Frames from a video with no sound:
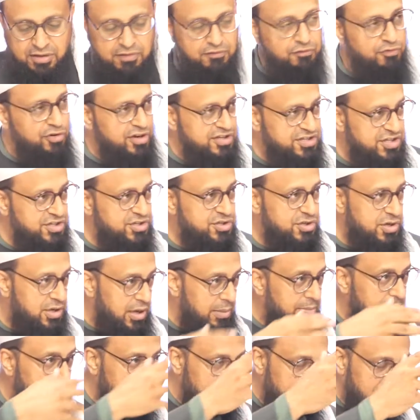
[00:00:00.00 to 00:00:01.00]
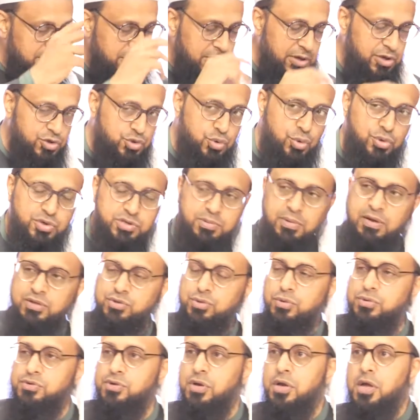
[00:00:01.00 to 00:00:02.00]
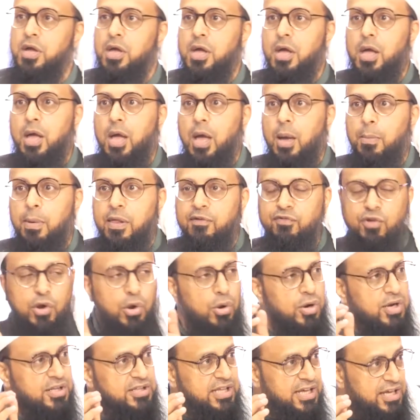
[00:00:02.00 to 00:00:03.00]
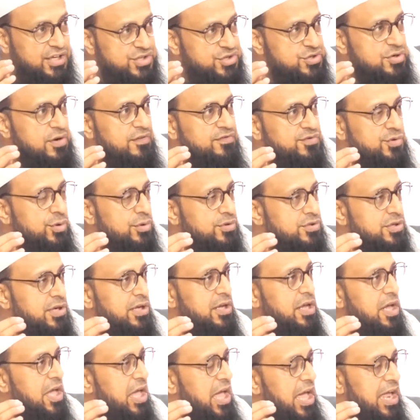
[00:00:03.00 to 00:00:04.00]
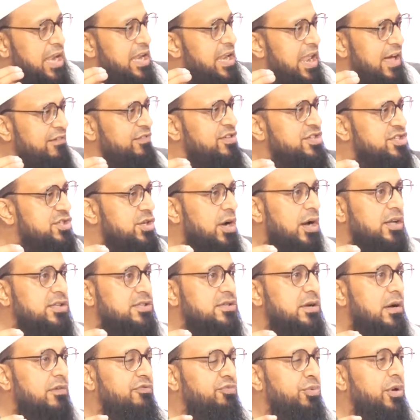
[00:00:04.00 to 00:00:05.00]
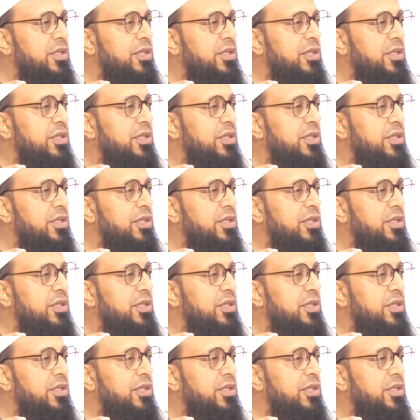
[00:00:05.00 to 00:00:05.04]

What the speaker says: verses to come, it talks about sorcery. But if you look at the history of sorcery, it never starts off